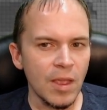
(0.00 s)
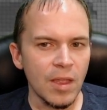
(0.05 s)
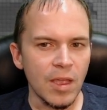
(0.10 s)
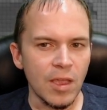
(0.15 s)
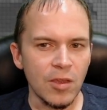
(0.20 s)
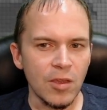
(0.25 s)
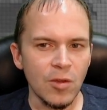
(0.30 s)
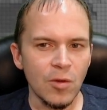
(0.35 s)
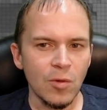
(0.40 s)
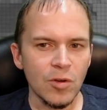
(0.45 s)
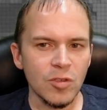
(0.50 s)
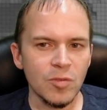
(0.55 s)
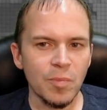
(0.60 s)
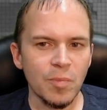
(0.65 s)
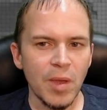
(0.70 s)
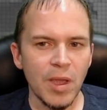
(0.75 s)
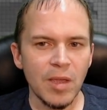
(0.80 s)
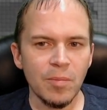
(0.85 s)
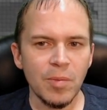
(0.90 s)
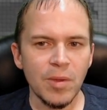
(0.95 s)
And yours
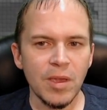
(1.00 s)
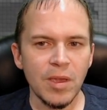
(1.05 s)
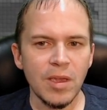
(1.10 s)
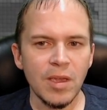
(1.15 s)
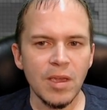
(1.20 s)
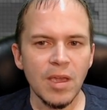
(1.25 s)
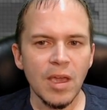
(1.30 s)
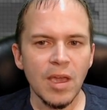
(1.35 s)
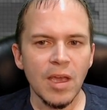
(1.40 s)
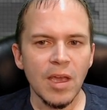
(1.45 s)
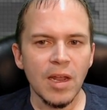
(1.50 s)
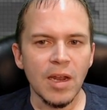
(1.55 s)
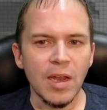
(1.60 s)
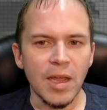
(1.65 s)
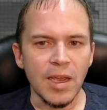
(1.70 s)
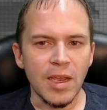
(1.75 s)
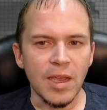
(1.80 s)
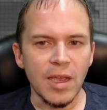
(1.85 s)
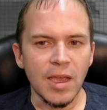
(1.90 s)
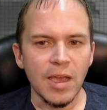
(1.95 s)
may be
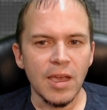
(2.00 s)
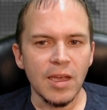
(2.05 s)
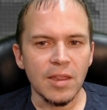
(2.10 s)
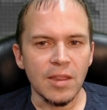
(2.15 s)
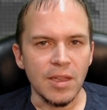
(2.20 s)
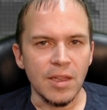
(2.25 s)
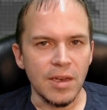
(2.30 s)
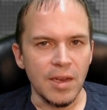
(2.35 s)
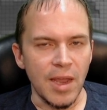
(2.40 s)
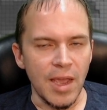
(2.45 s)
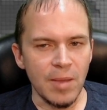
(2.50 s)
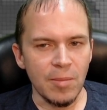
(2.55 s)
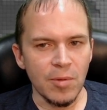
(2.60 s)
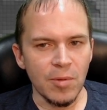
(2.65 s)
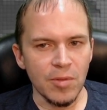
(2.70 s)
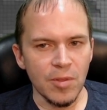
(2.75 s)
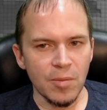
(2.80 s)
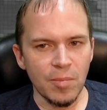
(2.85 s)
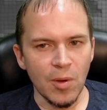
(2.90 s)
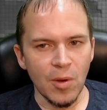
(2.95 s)
like the name
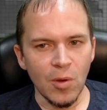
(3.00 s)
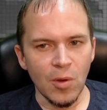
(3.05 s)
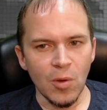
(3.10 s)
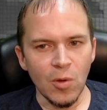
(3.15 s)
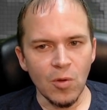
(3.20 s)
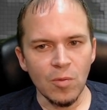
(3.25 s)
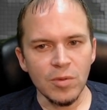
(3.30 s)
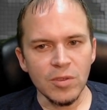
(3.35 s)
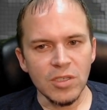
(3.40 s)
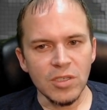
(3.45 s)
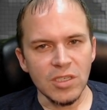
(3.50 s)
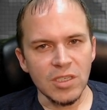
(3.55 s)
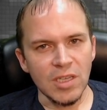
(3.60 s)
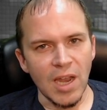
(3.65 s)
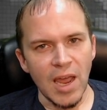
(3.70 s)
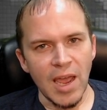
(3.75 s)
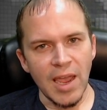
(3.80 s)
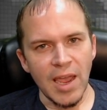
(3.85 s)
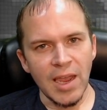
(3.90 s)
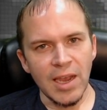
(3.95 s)
of the bulb
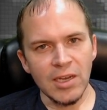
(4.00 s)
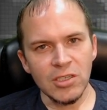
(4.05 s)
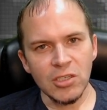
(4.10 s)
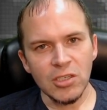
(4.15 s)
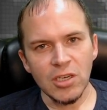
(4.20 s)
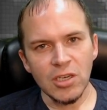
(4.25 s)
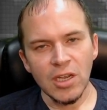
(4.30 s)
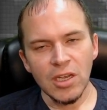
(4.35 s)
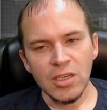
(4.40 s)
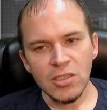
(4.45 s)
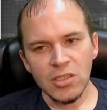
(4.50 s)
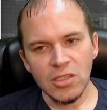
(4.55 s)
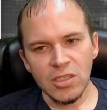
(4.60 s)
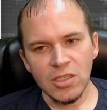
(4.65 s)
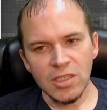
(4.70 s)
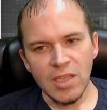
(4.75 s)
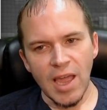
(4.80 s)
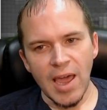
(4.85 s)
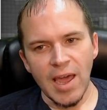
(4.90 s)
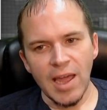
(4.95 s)
slash
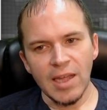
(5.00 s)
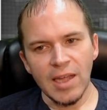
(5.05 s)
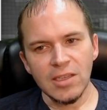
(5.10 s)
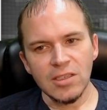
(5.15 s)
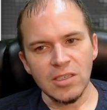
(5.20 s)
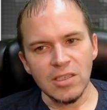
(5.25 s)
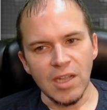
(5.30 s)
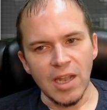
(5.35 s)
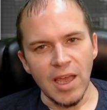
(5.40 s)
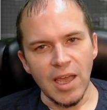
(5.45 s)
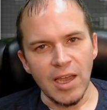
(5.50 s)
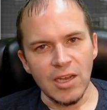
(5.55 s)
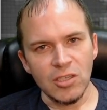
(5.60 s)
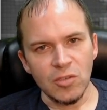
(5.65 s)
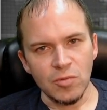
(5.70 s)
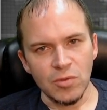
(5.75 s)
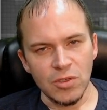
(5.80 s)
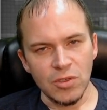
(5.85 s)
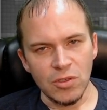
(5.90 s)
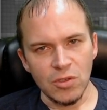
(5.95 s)
stat
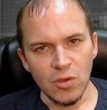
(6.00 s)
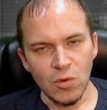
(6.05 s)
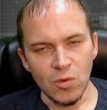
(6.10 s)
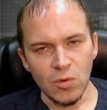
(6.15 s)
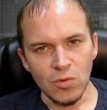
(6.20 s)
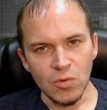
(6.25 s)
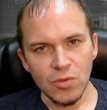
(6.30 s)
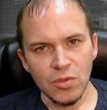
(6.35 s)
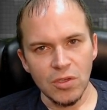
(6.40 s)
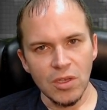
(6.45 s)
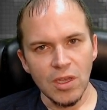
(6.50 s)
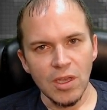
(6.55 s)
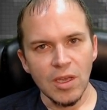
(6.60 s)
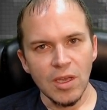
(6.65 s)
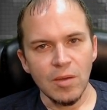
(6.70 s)
slash result